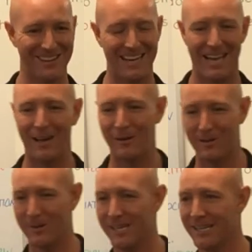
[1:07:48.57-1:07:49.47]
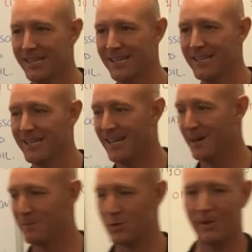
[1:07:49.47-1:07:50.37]
right now anyway.
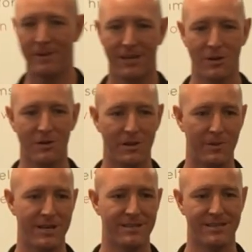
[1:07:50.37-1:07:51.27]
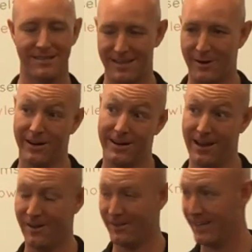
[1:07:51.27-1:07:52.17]
Um, swimming, go to the beach, not right
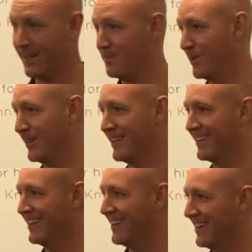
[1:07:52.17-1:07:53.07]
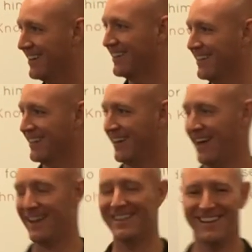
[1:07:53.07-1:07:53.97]
now again,
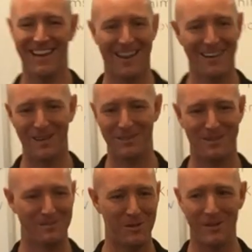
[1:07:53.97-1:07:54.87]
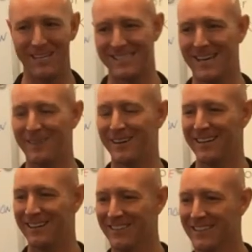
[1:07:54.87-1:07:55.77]
uh, but uh, just do it inside right
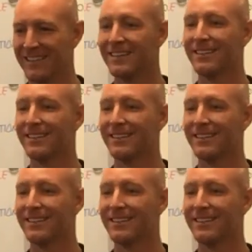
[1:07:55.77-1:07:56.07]
now.